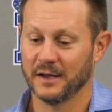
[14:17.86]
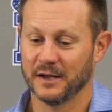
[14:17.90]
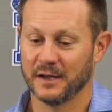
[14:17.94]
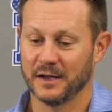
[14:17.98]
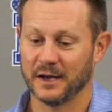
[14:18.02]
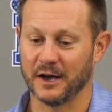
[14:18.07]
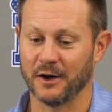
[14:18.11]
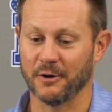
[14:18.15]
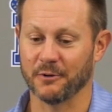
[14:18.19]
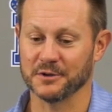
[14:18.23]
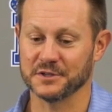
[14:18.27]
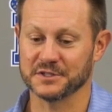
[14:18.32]

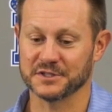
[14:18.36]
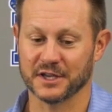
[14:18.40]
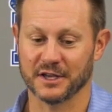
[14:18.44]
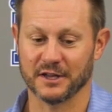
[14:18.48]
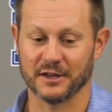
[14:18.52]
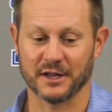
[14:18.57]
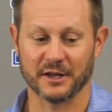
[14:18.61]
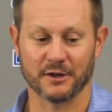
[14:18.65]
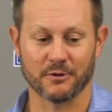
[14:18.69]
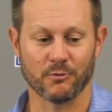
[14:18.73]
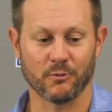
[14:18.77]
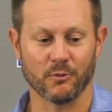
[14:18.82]
I always
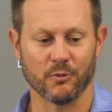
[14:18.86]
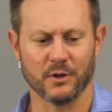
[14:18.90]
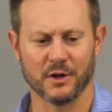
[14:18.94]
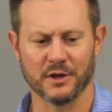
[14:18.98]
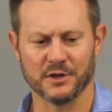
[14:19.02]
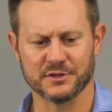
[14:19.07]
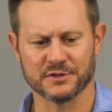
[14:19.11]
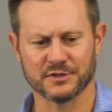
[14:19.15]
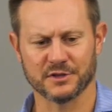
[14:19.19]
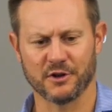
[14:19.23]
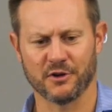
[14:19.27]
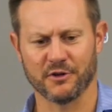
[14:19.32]
say like,
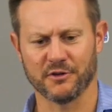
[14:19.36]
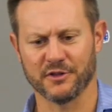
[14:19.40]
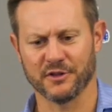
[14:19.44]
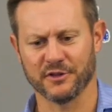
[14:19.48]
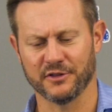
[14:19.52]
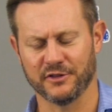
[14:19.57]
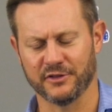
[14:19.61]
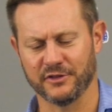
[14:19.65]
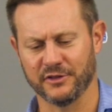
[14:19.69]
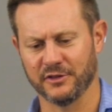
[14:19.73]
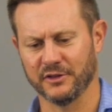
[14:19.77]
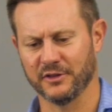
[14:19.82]
is, are
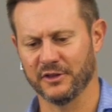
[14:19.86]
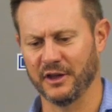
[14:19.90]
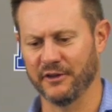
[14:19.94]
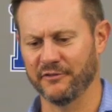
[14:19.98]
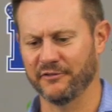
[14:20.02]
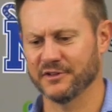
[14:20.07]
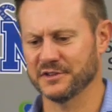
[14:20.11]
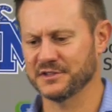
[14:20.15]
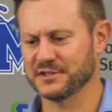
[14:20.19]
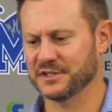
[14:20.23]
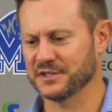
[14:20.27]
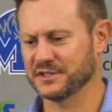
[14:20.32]
the
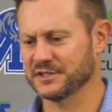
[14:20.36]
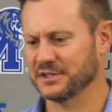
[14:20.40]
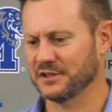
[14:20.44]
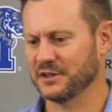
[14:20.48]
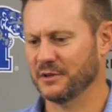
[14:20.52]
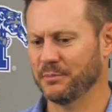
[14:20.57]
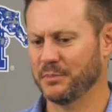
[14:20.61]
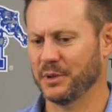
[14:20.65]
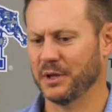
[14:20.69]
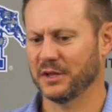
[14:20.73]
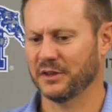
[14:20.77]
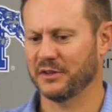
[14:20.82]
defenses in
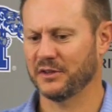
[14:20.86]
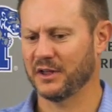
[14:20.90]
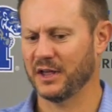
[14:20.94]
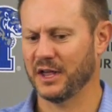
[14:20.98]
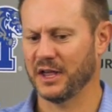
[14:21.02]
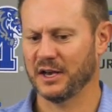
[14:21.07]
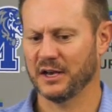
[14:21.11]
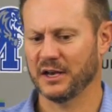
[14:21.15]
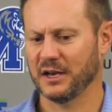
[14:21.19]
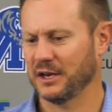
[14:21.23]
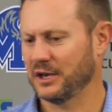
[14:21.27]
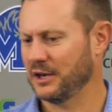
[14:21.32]
the Big
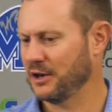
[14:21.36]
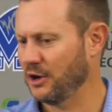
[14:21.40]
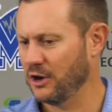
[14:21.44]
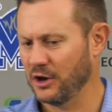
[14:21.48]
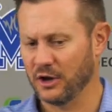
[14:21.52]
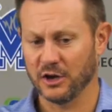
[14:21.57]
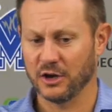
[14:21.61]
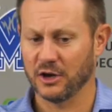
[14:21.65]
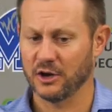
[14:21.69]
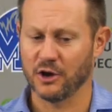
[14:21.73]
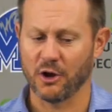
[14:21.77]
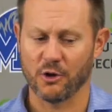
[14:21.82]
Ten,
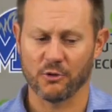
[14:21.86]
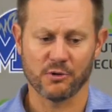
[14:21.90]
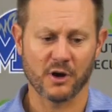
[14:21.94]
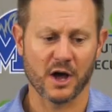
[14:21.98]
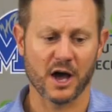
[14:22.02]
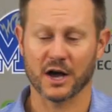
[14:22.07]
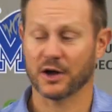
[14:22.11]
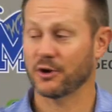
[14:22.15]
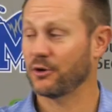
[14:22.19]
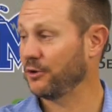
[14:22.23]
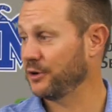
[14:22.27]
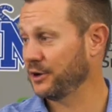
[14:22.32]
and no
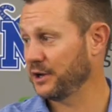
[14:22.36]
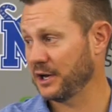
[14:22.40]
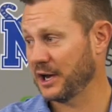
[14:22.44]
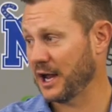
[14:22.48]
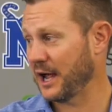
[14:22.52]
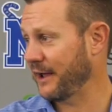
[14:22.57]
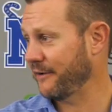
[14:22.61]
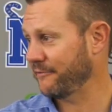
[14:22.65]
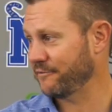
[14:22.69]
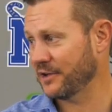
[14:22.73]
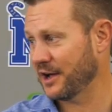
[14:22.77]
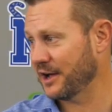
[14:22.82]
knock on, and
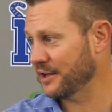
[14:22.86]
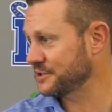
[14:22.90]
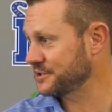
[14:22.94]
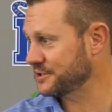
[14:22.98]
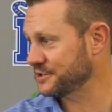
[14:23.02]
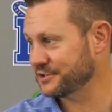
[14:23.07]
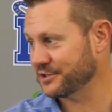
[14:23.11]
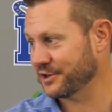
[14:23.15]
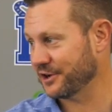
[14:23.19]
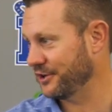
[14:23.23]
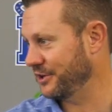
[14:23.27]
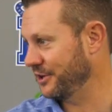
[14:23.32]
I have not
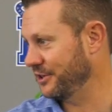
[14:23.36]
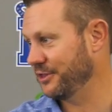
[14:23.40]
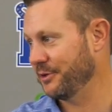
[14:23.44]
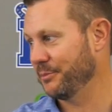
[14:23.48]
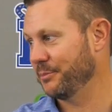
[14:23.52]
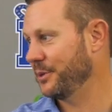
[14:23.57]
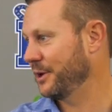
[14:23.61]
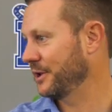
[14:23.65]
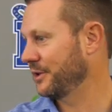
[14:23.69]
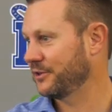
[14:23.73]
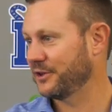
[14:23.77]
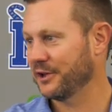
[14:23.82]
studied the
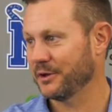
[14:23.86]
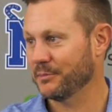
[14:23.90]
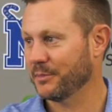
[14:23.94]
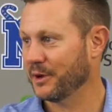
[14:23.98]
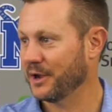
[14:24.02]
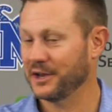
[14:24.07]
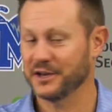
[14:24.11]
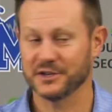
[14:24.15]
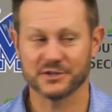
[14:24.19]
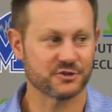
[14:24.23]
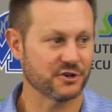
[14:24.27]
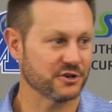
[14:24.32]
Big Ten
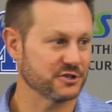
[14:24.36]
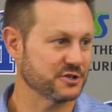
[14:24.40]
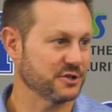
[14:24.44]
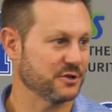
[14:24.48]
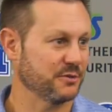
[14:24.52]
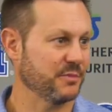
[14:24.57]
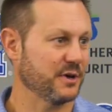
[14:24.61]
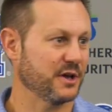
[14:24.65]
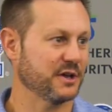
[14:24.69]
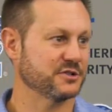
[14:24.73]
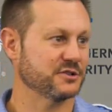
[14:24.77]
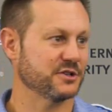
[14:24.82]
by any stretch of
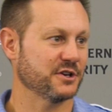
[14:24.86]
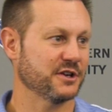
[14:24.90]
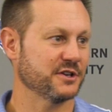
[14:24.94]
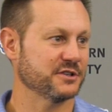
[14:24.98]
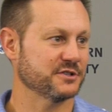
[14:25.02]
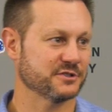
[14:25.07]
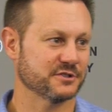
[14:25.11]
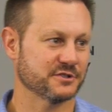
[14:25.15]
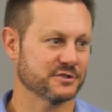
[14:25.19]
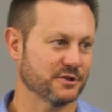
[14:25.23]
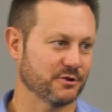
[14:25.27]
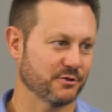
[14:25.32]
the
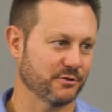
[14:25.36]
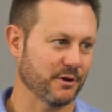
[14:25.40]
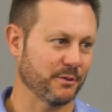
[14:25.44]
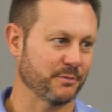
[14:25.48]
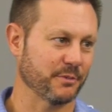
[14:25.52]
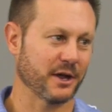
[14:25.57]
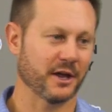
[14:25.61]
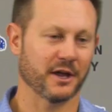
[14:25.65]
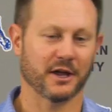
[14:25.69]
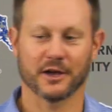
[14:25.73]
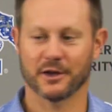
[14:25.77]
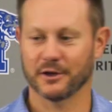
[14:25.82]
imagination, so
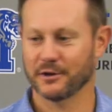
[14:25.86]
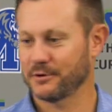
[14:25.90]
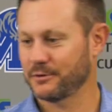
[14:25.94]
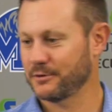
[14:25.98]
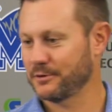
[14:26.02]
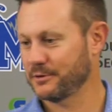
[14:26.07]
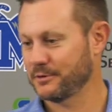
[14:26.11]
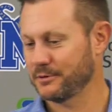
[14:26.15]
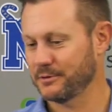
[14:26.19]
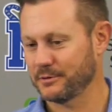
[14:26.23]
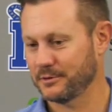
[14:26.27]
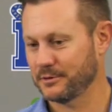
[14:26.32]
I'm going to get
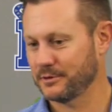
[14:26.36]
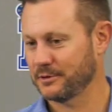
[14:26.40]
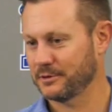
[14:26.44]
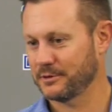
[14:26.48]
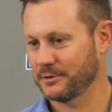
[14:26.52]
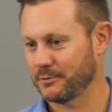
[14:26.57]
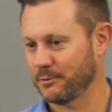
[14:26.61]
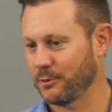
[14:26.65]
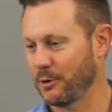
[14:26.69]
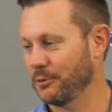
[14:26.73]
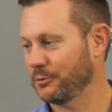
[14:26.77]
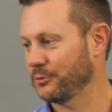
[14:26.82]

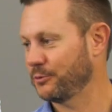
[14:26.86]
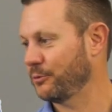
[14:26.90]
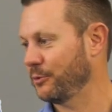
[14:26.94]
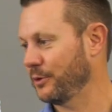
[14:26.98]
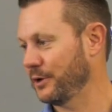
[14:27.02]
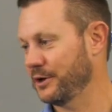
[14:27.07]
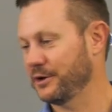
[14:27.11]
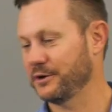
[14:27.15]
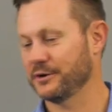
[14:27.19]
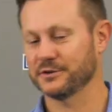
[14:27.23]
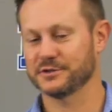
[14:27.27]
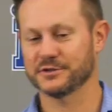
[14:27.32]
quote
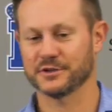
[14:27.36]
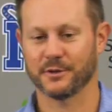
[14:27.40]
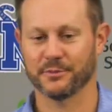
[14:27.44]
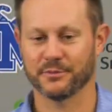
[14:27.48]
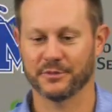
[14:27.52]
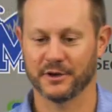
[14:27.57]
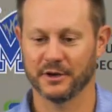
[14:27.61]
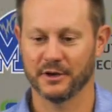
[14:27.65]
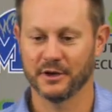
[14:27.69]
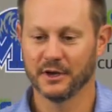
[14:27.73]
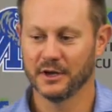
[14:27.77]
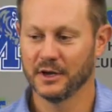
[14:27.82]
tweeted or
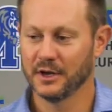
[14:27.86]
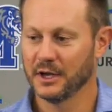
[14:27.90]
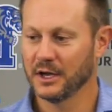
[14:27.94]
something.